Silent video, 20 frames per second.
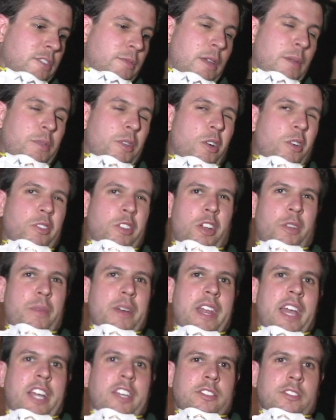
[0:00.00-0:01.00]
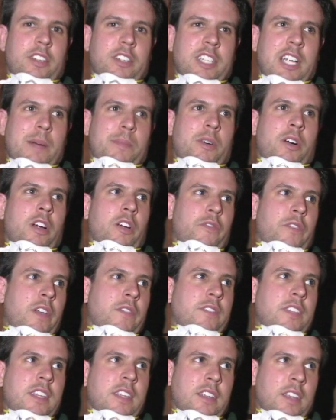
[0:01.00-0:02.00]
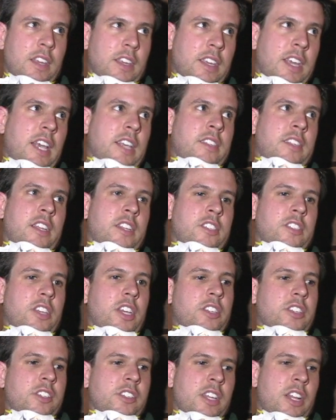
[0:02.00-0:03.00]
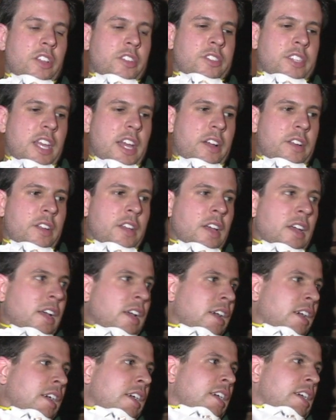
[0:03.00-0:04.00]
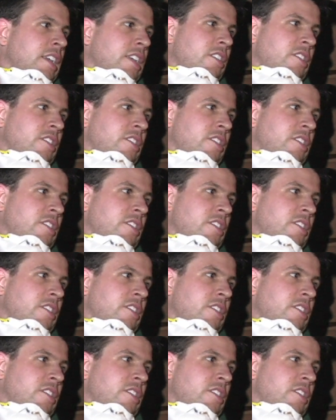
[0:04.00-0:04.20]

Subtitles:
We blow a little bit extra on top of R50 in case the insulation settles down. You